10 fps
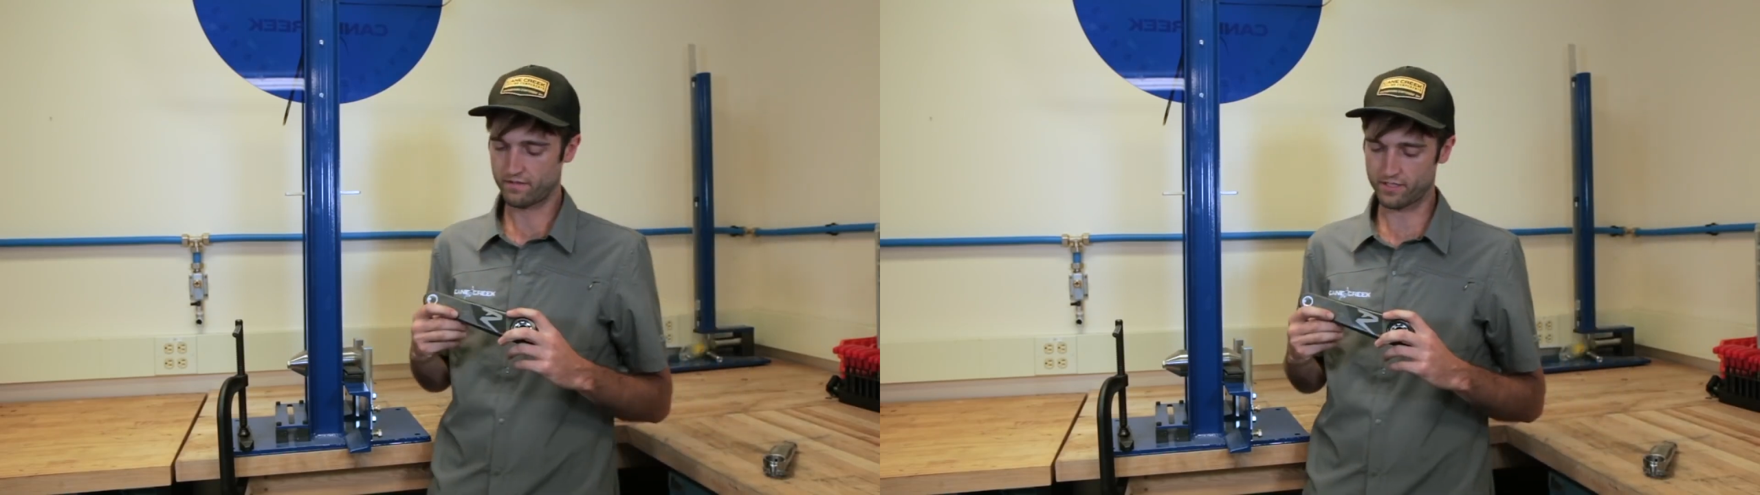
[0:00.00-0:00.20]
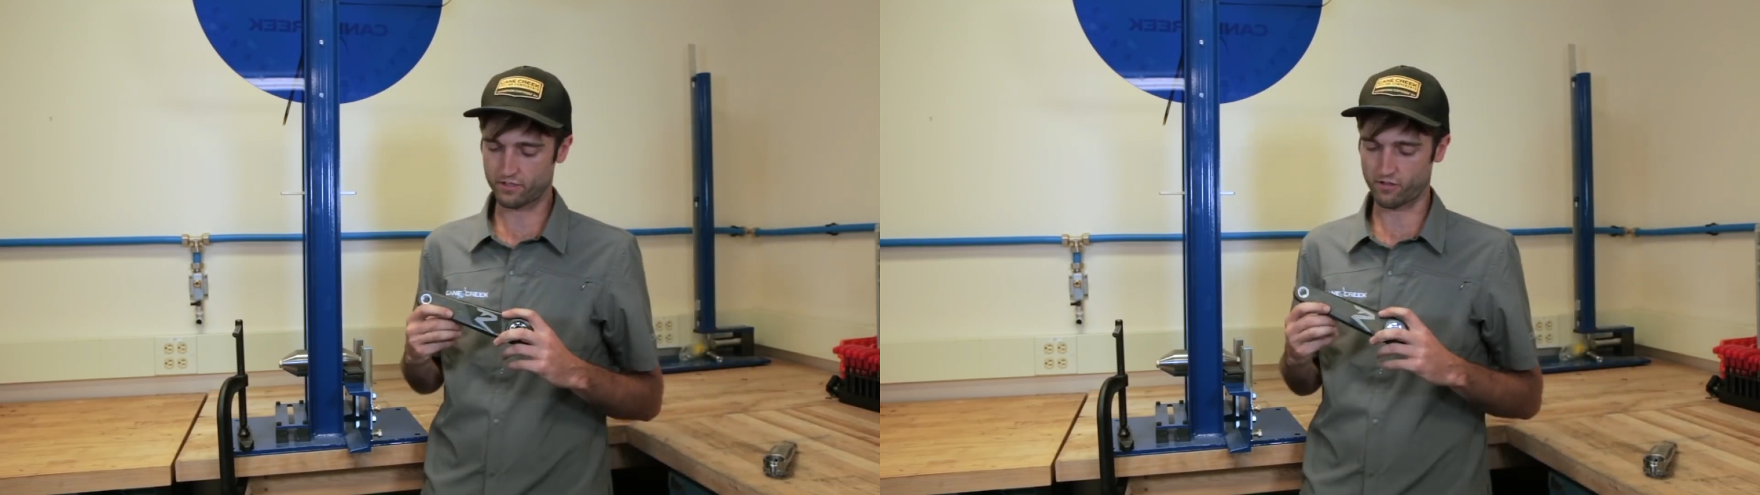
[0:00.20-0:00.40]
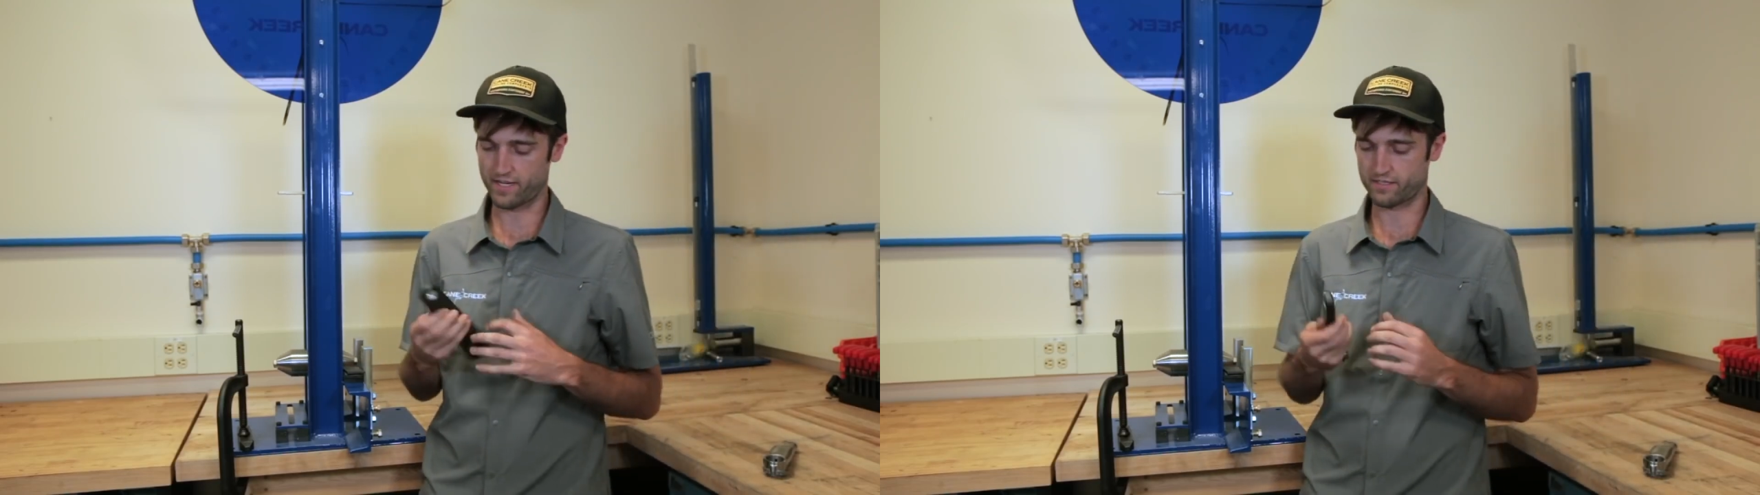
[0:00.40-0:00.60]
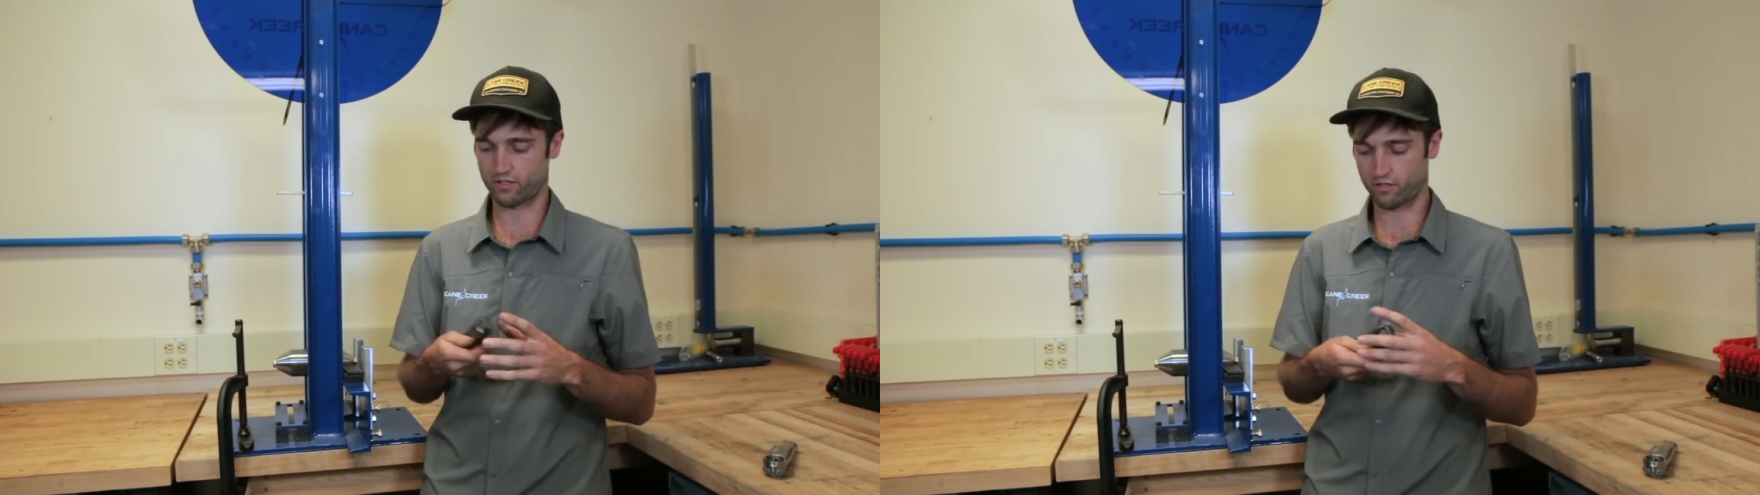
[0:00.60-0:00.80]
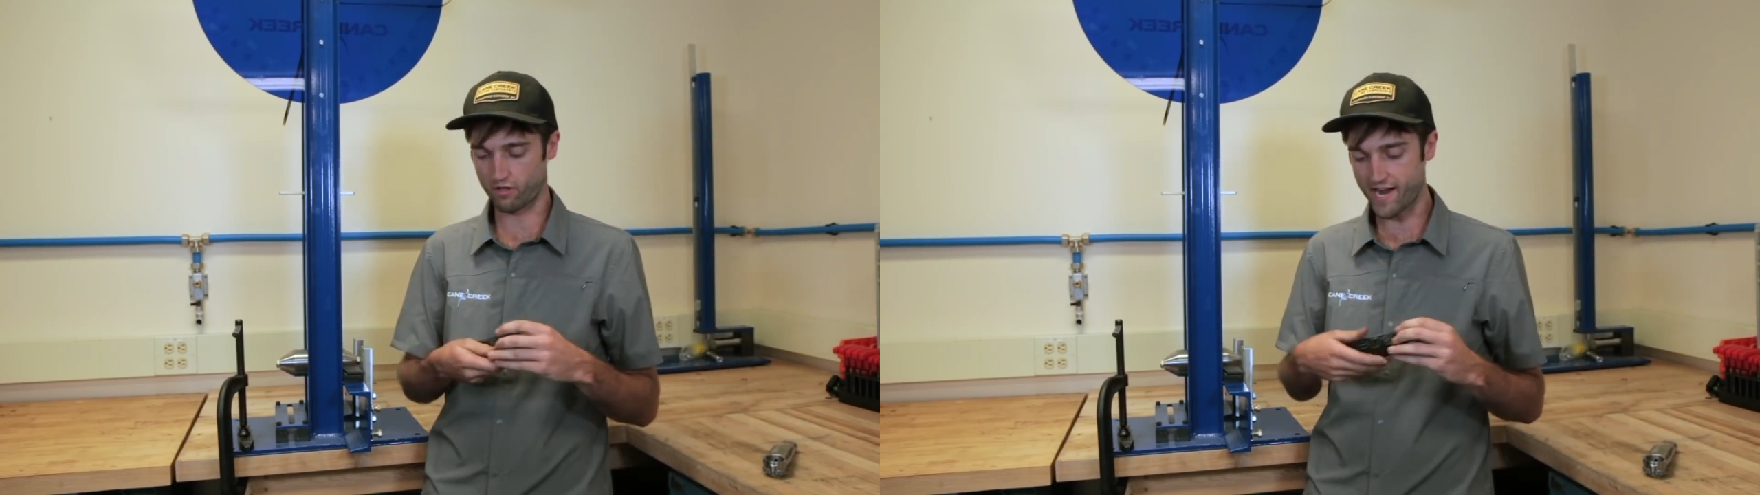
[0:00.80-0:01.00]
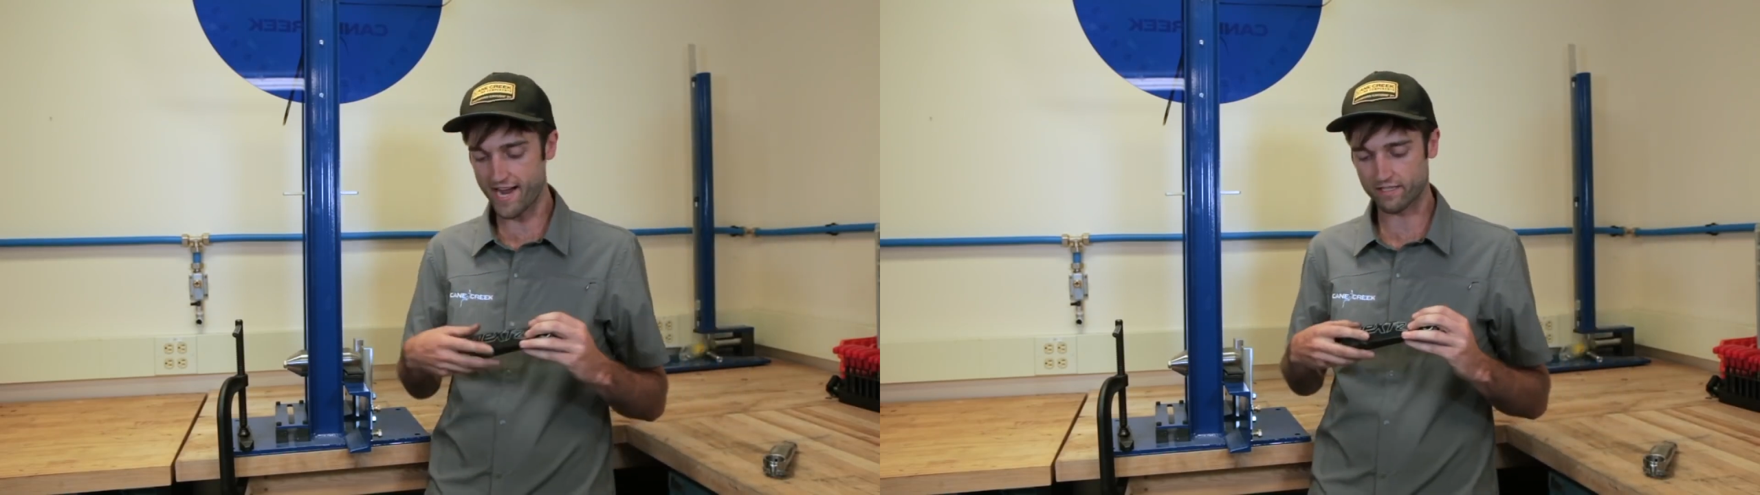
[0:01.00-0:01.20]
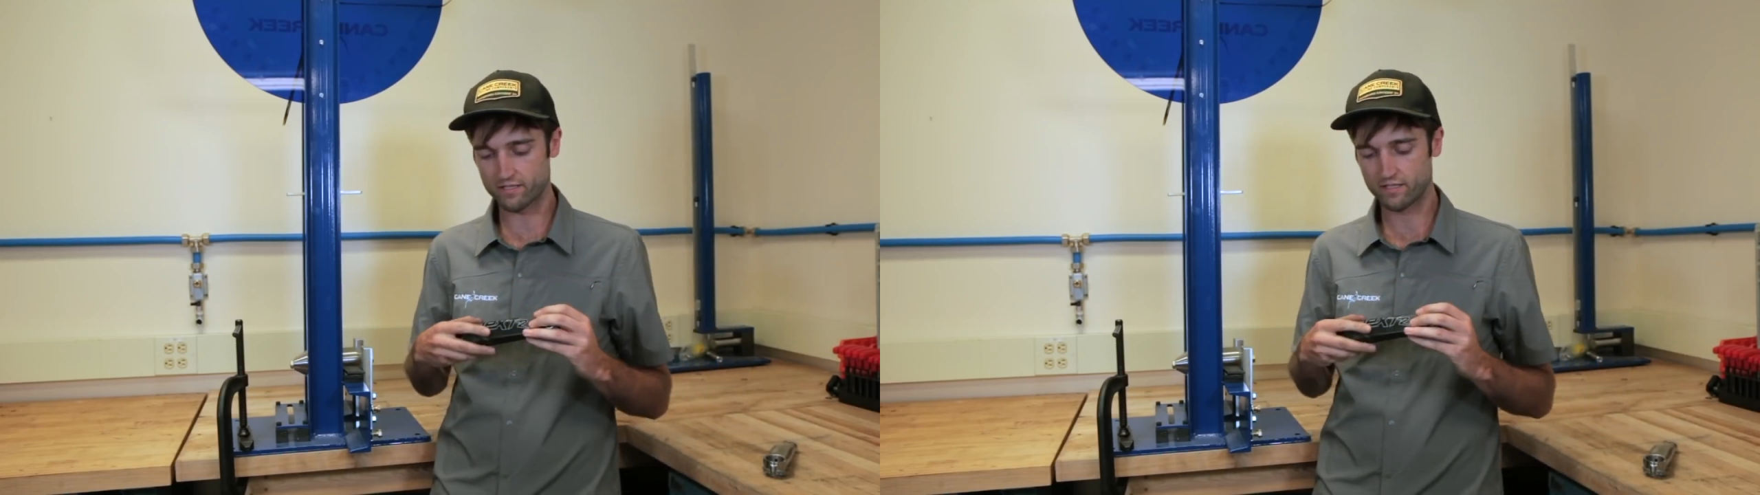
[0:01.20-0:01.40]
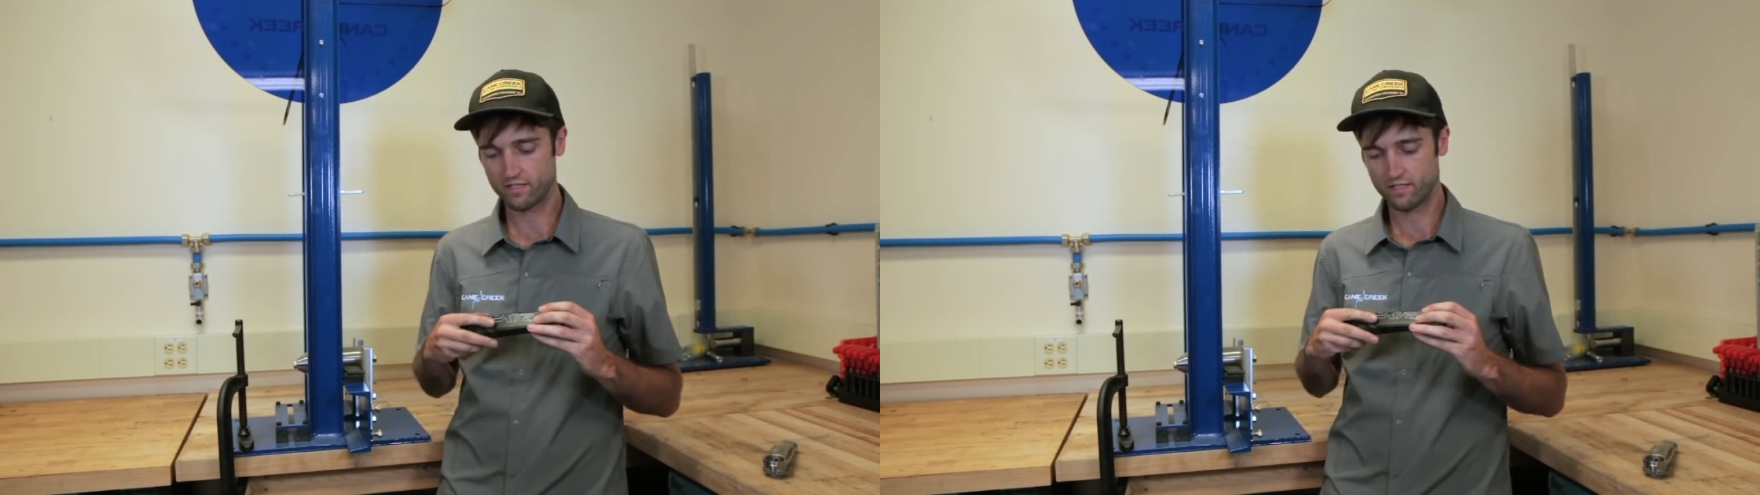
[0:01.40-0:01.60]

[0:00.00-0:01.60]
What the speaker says: These cranks are cracked.